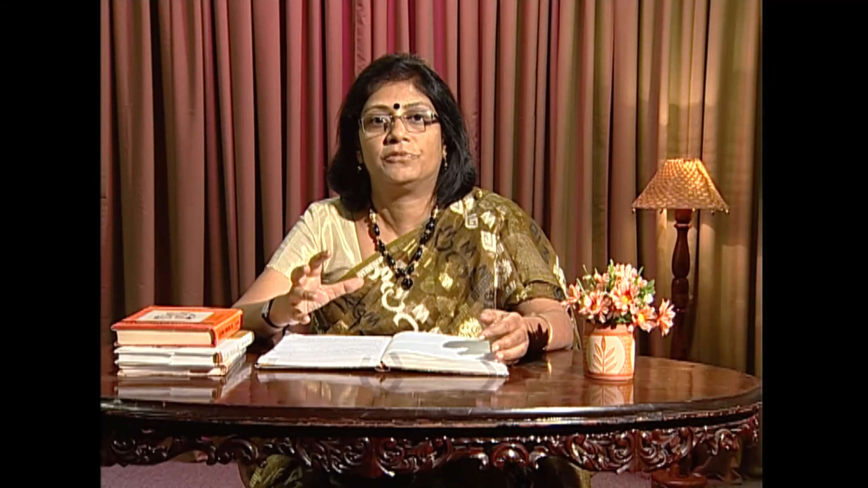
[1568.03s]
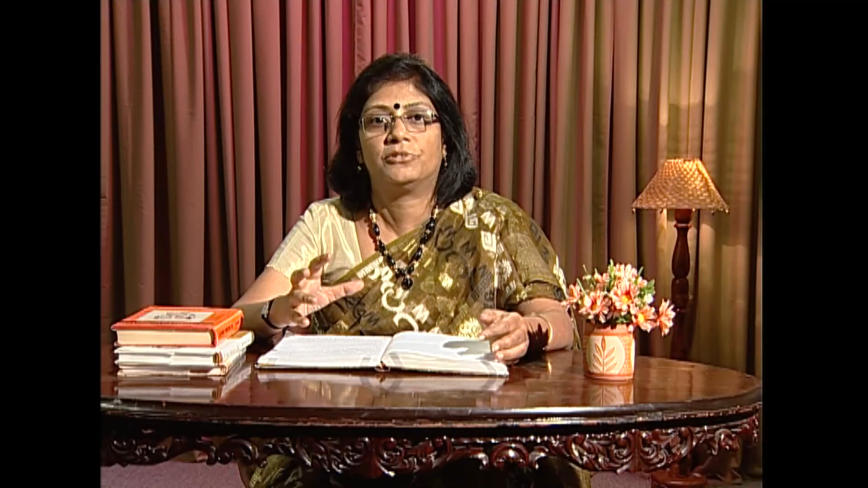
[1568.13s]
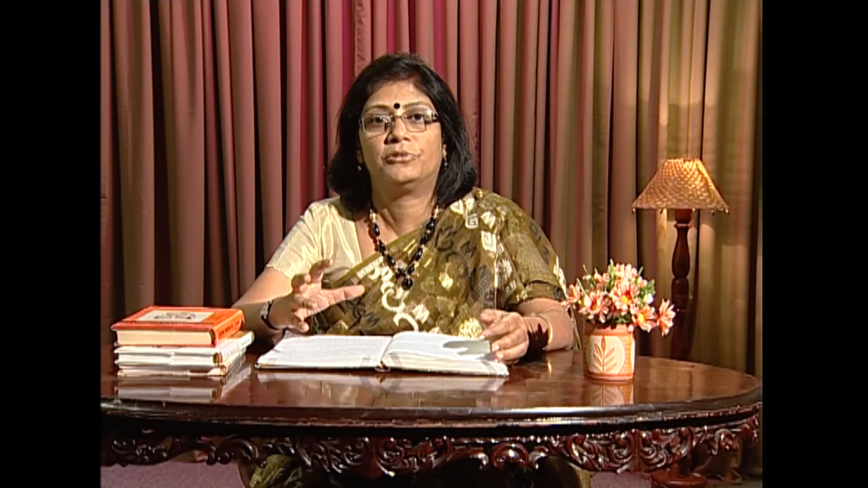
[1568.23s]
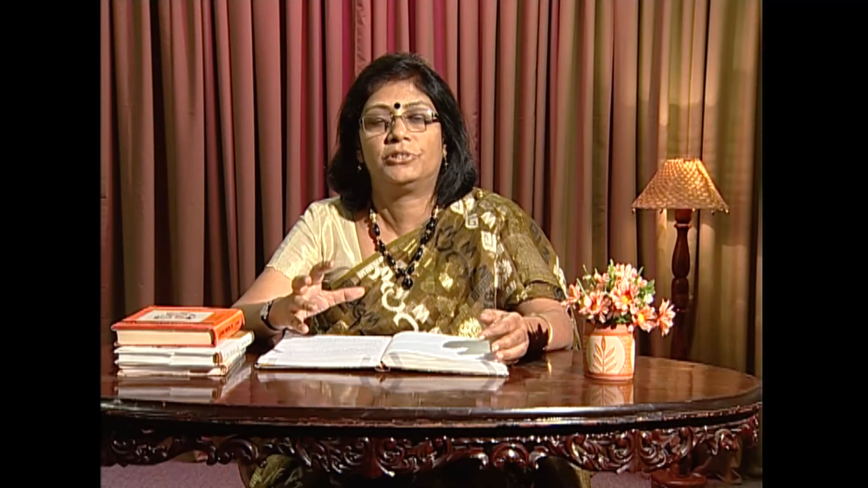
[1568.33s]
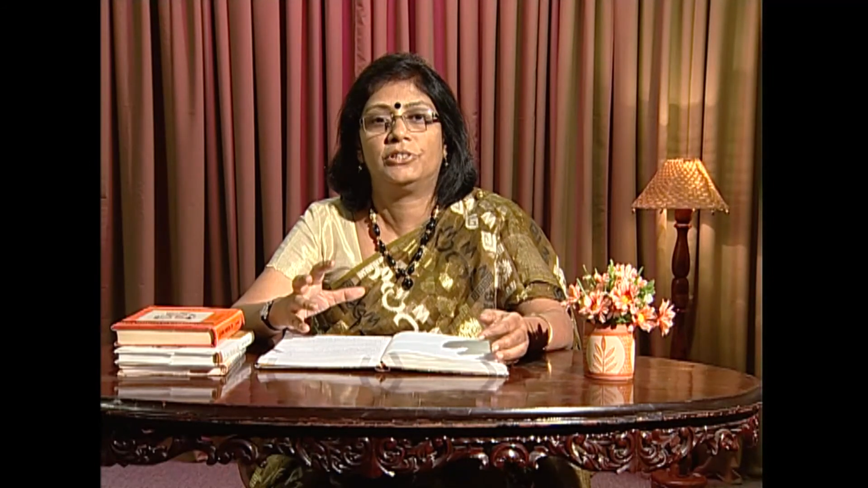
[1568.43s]

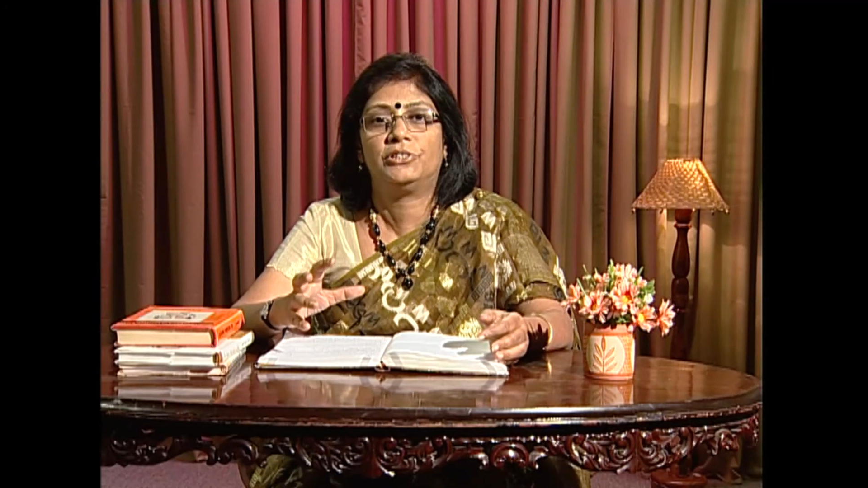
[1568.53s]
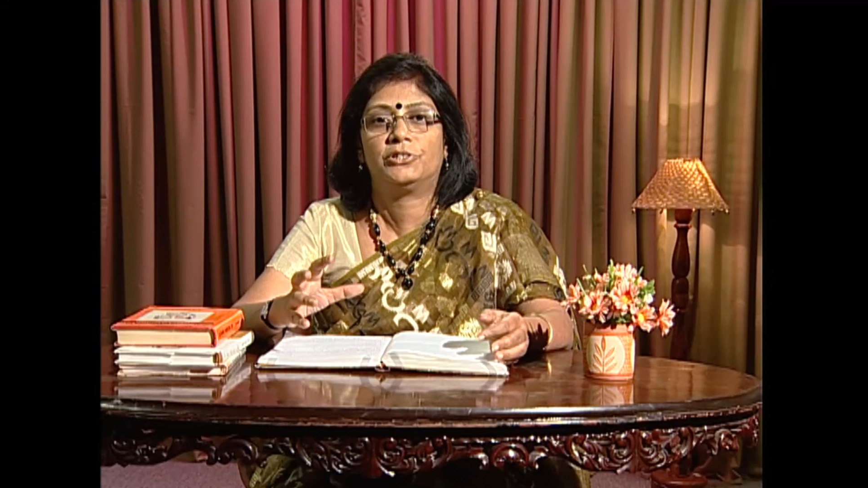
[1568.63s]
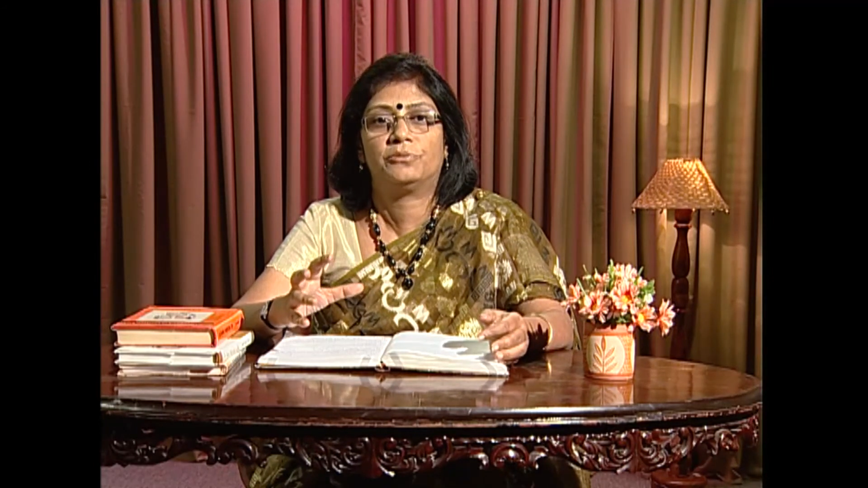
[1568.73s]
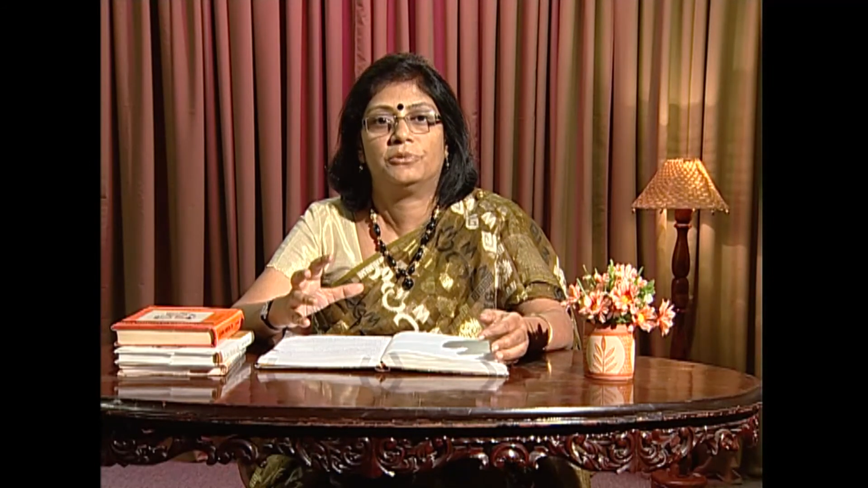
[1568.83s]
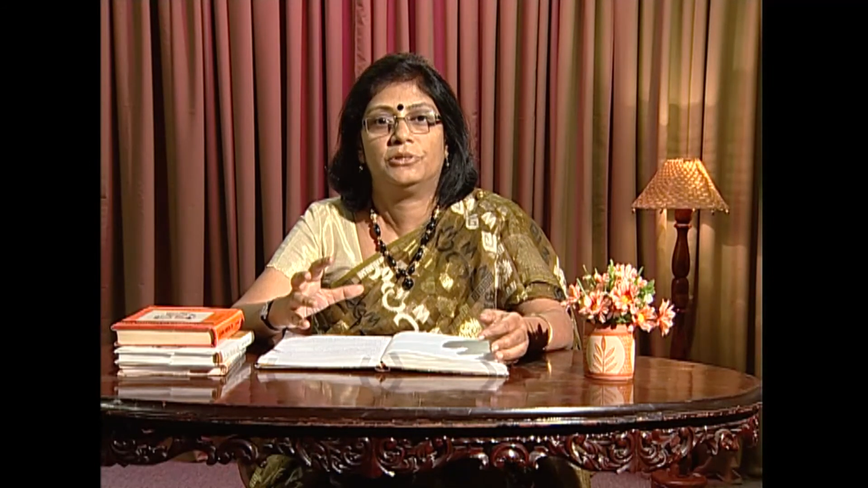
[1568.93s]

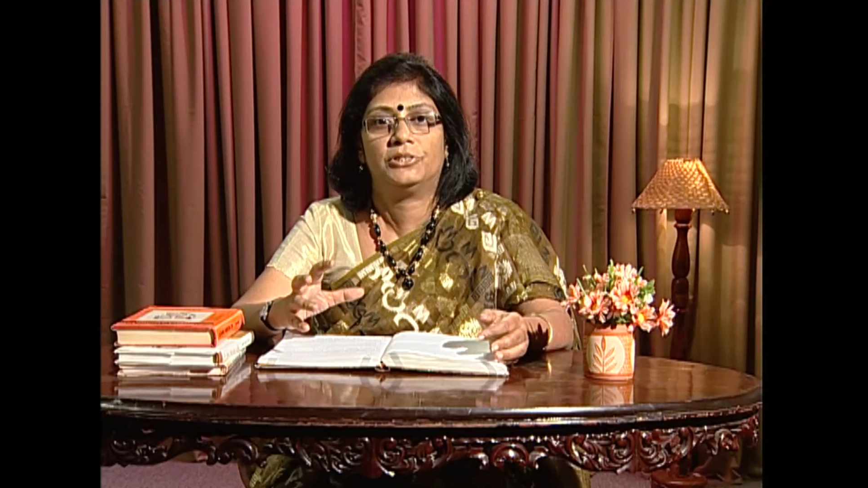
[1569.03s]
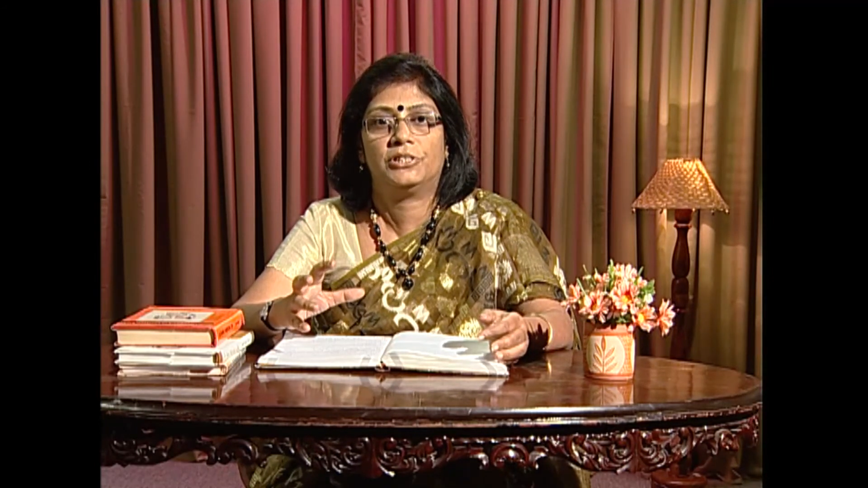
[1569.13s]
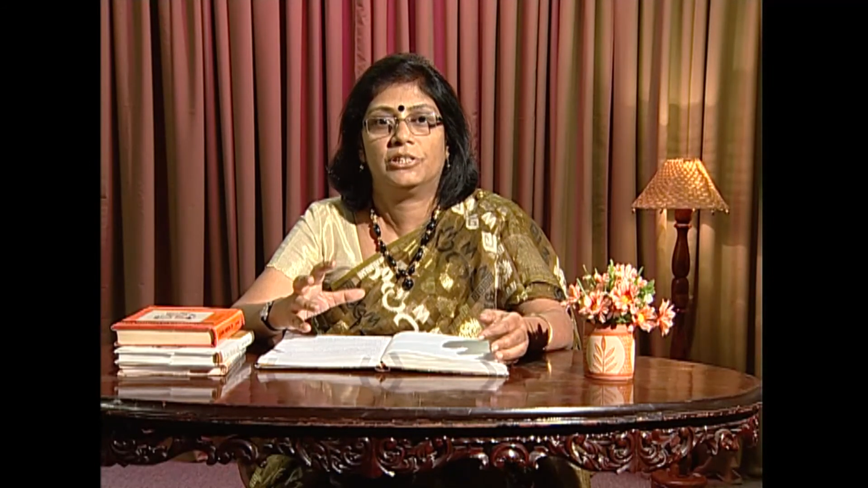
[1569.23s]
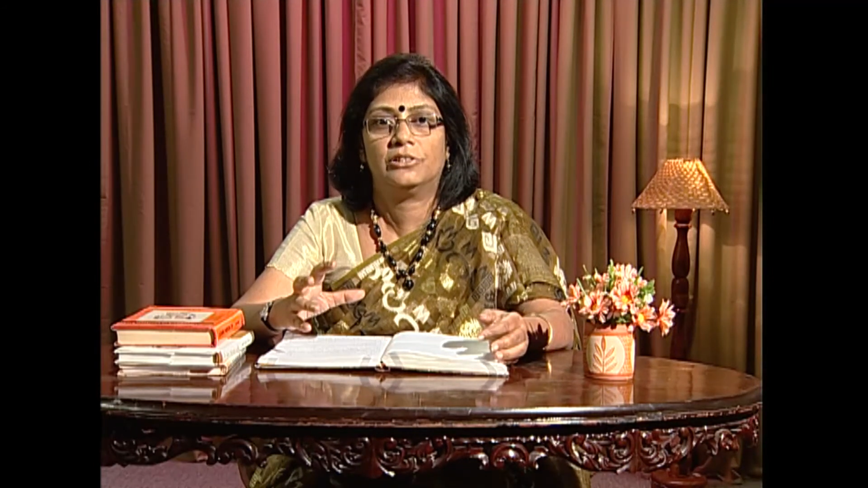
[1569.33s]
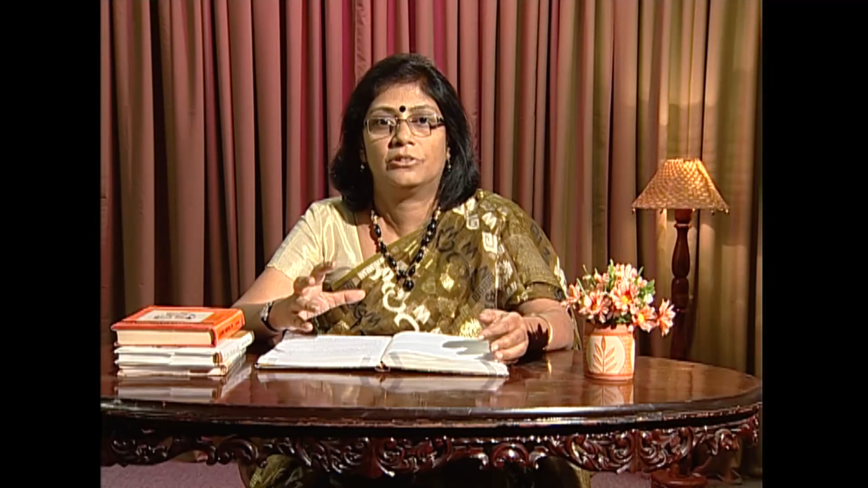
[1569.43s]
socialist
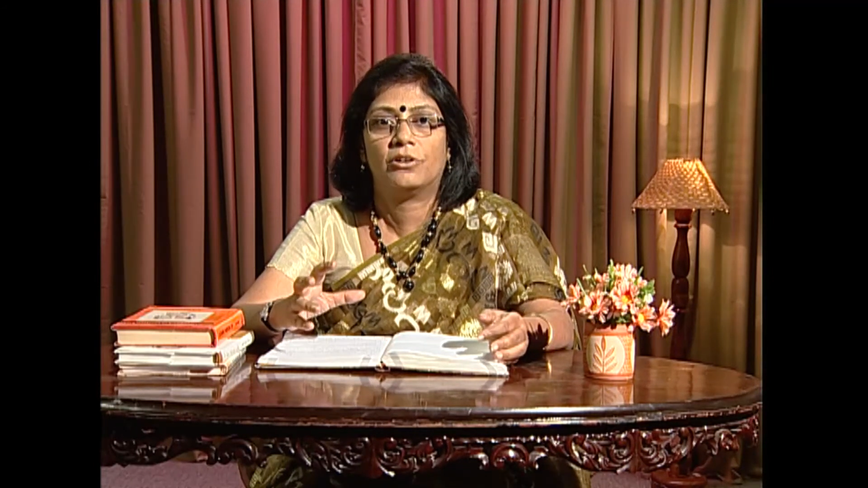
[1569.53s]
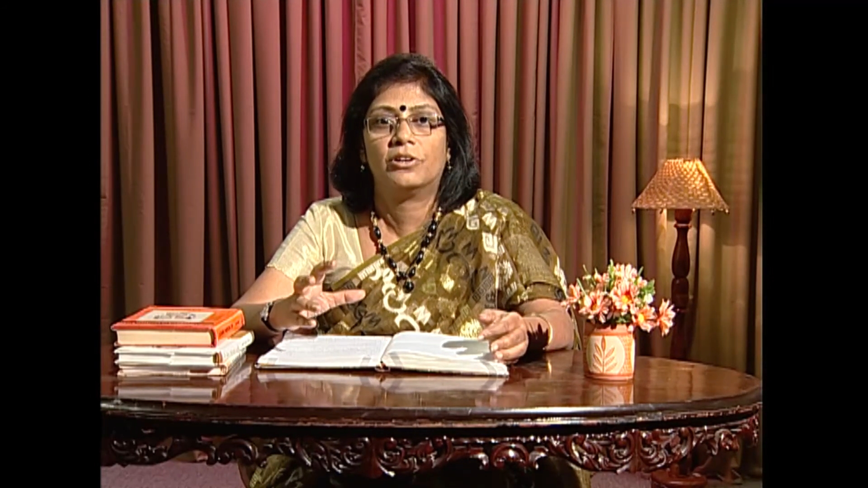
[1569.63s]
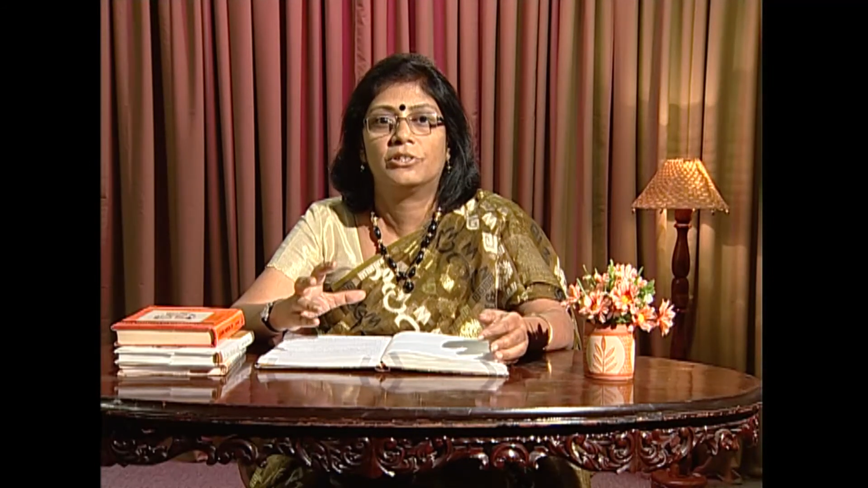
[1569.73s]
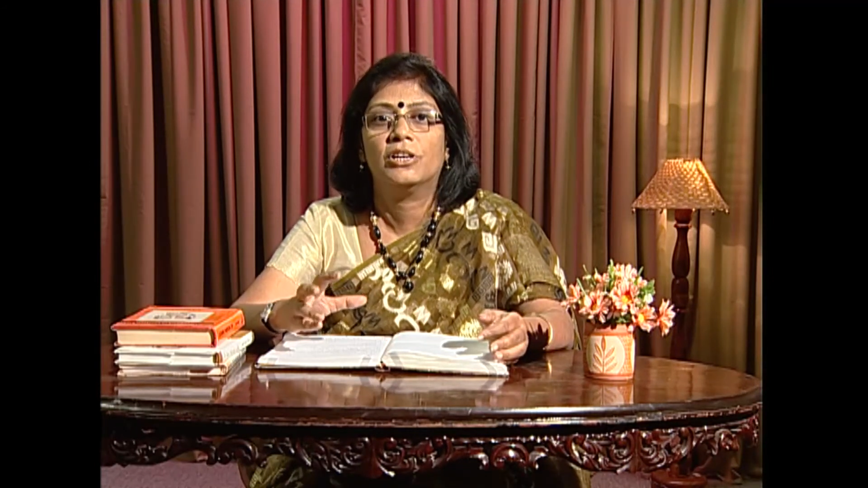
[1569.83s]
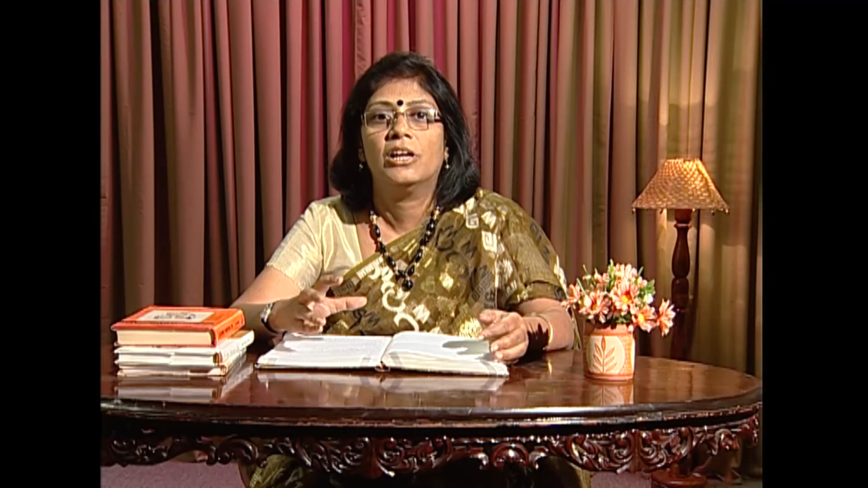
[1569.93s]
political thought